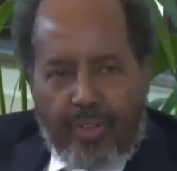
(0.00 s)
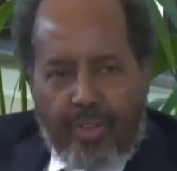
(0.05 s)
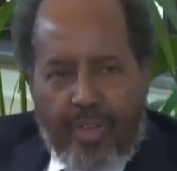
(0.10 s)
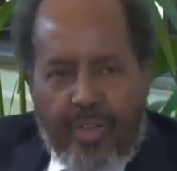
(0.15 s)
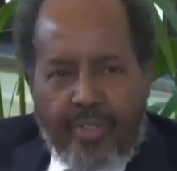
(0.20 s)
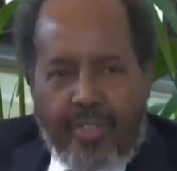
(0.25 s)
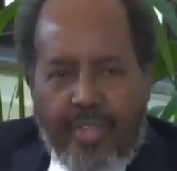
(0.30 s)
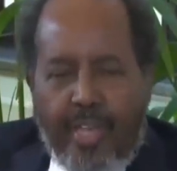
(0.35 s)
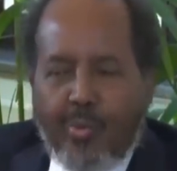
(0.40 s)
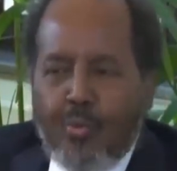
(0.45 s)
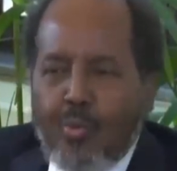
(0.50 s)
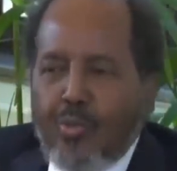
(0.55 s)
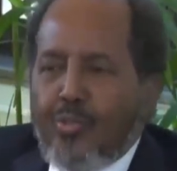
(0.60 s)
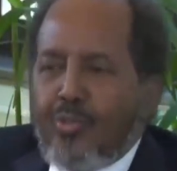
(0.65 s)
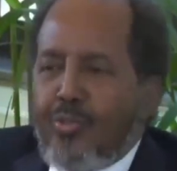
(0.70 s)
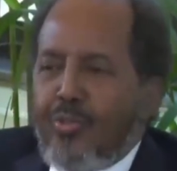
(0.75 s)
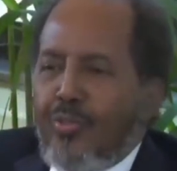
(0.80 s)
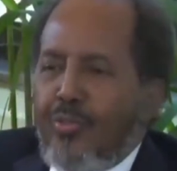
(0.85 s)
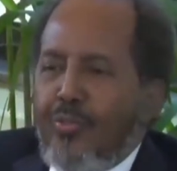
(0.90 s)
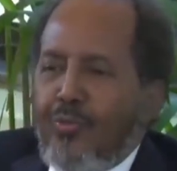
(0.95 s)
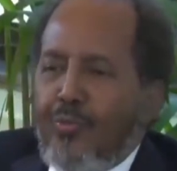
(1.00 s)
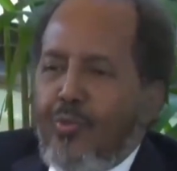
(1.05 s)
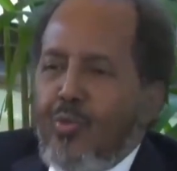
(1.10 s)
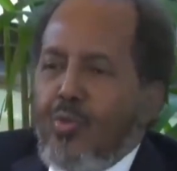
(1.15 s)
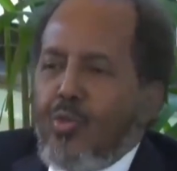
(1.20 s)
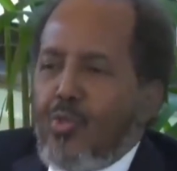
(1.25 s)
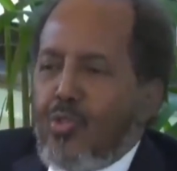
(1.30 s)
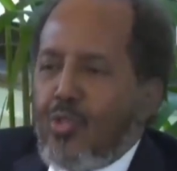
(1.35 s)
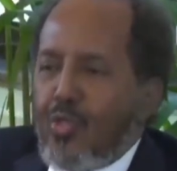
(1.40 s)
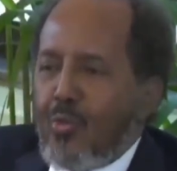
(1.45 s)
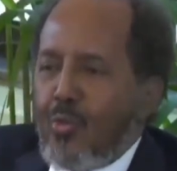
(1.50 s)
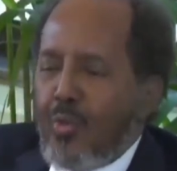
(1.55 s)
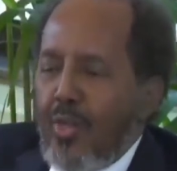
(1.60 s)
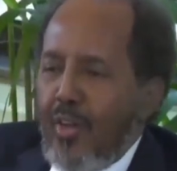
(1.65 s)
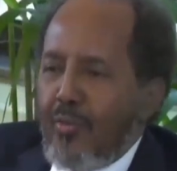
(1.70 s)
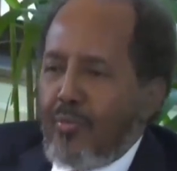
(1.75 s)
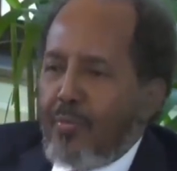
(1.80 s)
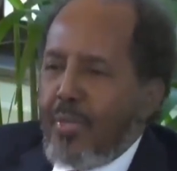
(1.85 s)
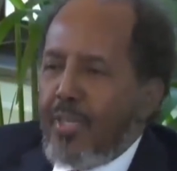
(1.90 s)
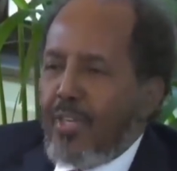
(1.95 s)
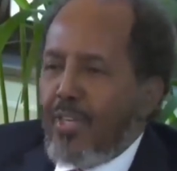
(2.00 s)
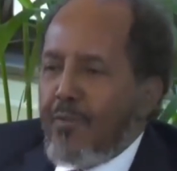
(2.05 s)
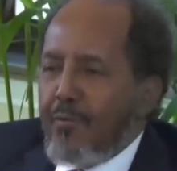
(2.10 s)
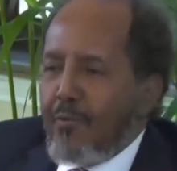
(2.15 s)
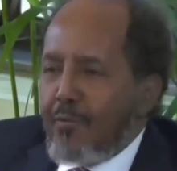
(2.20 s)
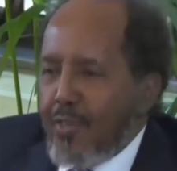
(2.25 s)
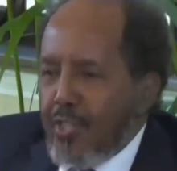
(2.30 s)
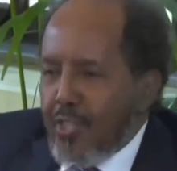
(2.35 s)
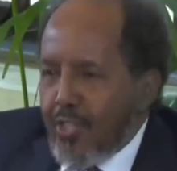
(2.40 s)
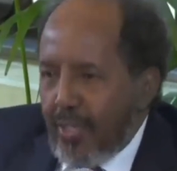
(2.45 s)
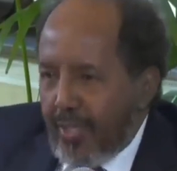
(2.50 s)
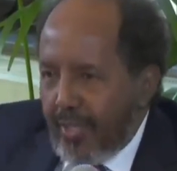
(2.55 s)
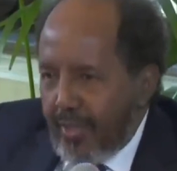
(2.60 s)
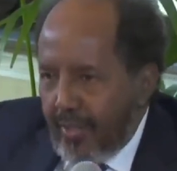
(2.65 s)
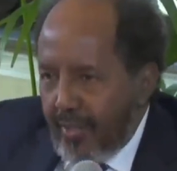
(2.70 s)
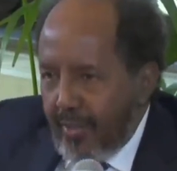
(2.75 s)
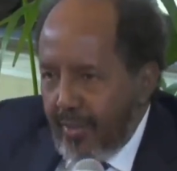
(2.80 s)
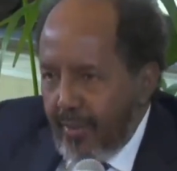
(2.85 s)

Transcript: and that was the future we have been envisioning.